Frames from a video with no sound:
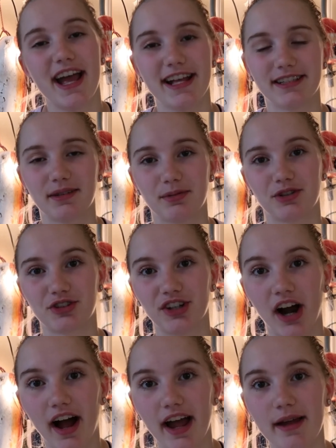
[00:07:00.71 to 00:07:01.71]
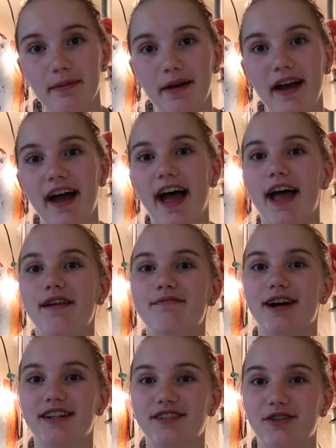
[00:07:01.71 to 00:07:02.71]
and subscribe, and
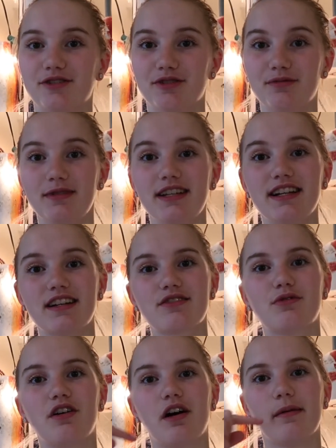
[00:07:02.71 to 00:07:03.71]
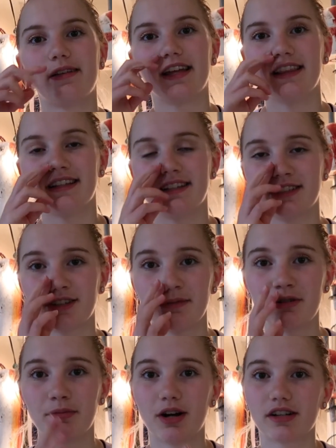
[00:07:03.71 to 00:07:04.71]
my social medias will all be in the
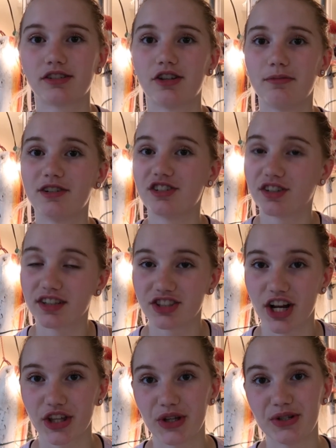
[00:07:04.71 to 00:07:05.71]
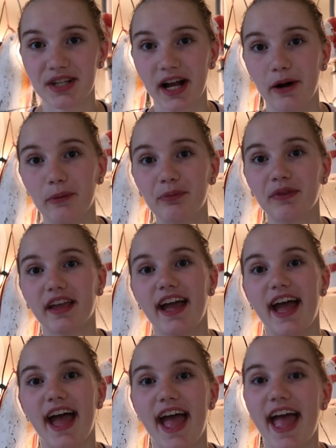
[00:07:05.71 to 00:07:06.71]
description box, so be sure to check those out.
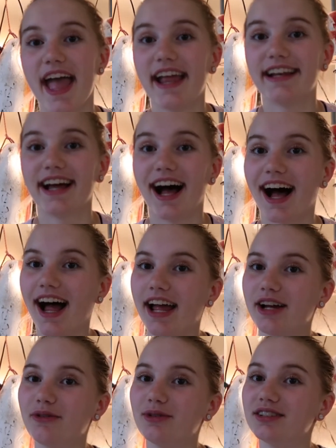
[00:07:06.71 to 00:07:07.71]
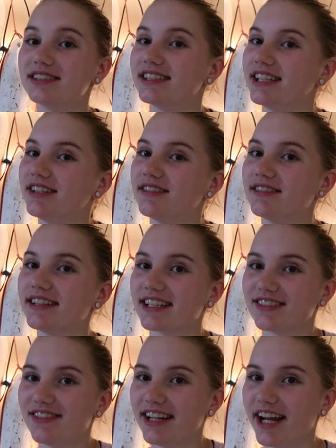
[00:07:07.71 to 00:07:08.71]
And I will see you
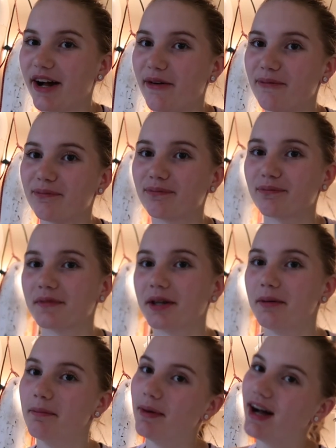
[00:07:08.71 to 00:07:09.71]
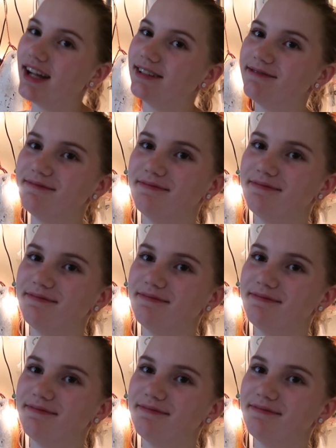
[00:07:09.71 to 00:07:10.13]
next video. Bye.